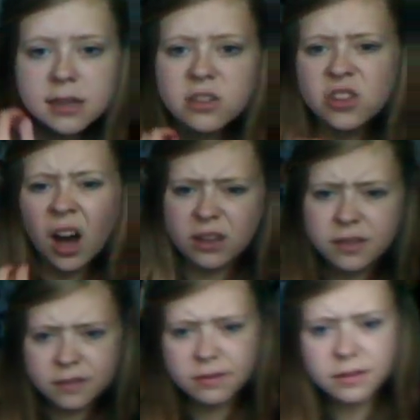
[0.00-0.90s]
yes,
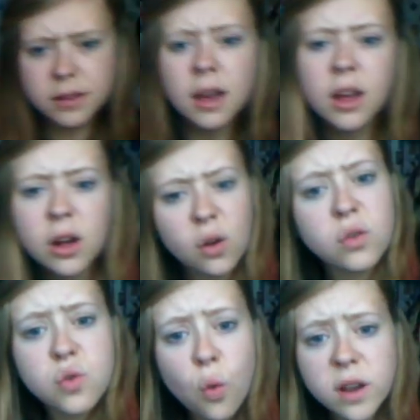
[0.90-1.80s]
good
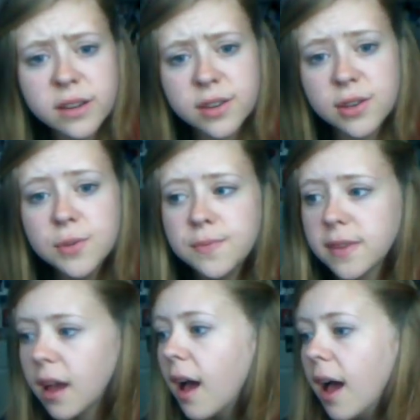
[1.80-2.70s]
talking to you.
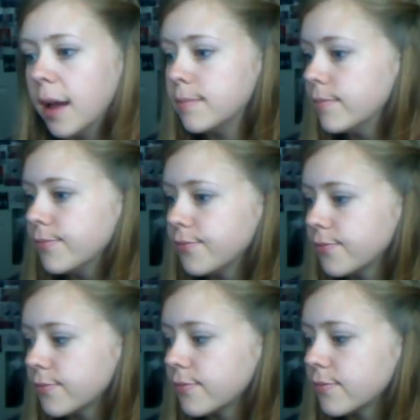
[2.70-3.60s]

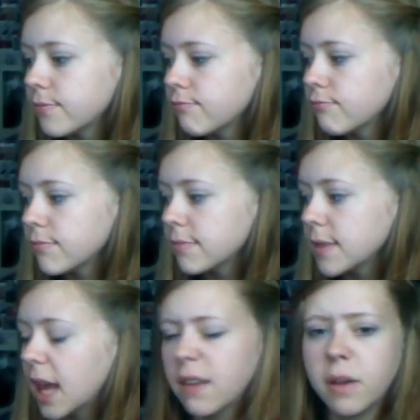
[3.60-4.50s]

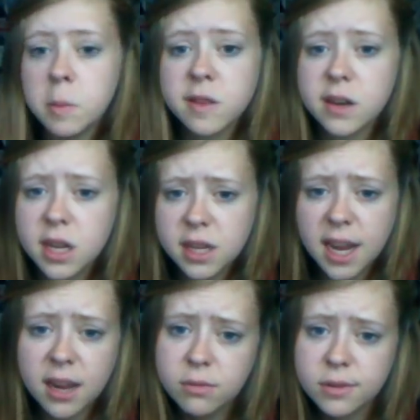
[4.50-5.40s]
If I missed anything
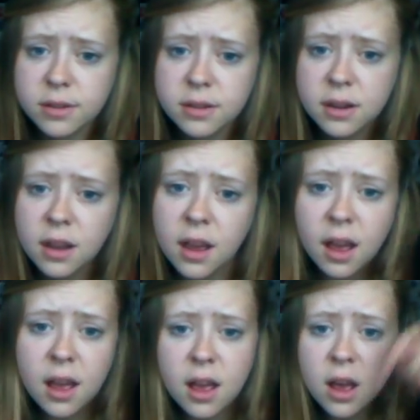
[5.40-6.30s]
out,
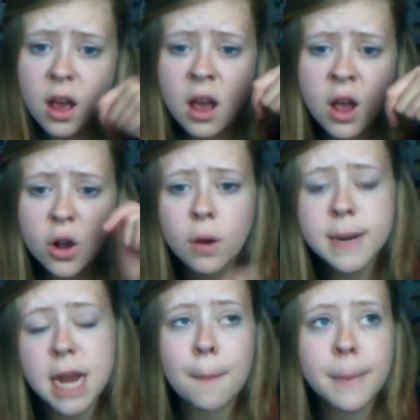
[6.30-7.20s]
comment
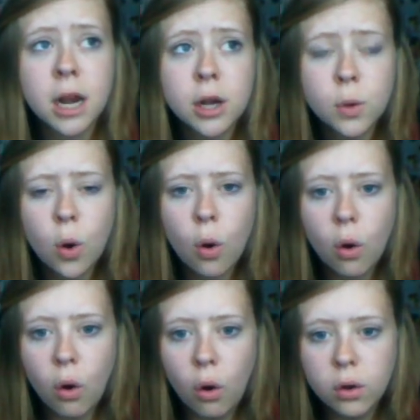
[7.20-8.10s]
down below.
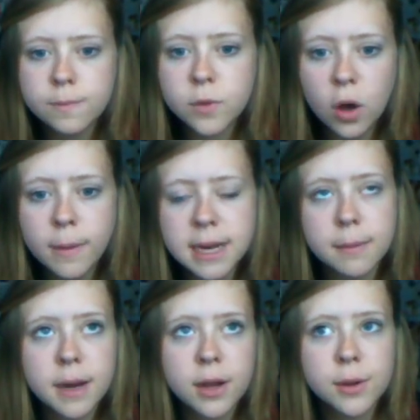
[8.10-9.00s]
Oh, comment down
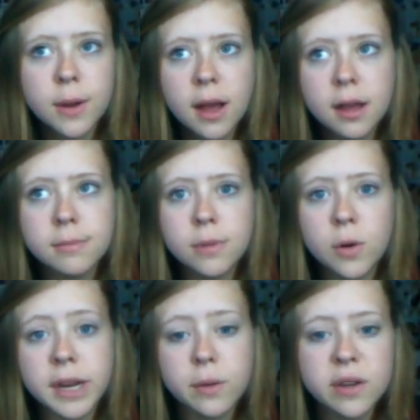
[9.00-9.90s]
below on
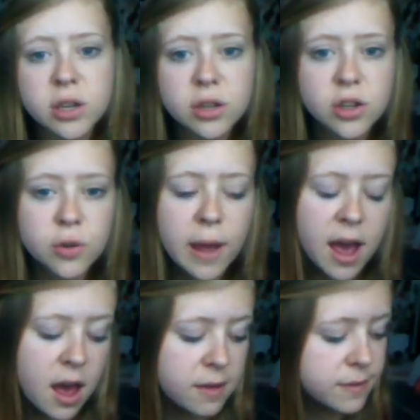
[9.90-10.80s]
any questions you
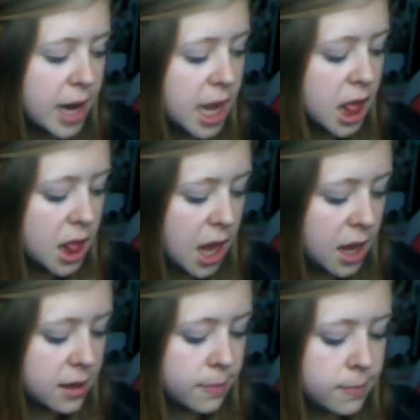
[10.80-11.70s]
have,
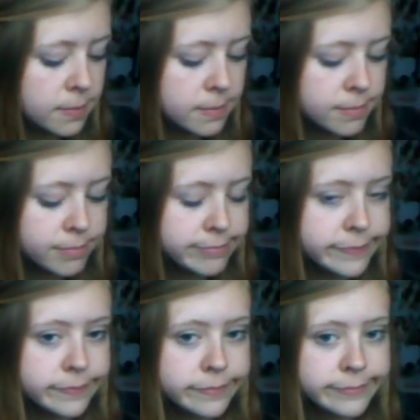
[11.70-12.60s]
anything.
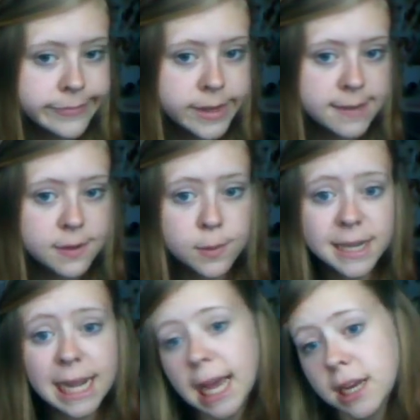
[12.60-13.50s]
If you want to
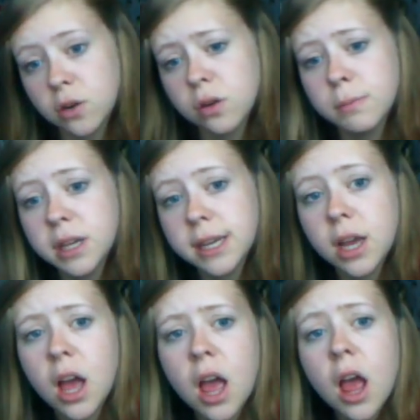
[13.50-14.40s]
hate on me,
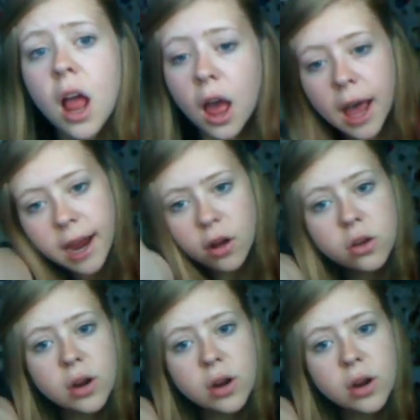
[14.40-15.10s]
hate all you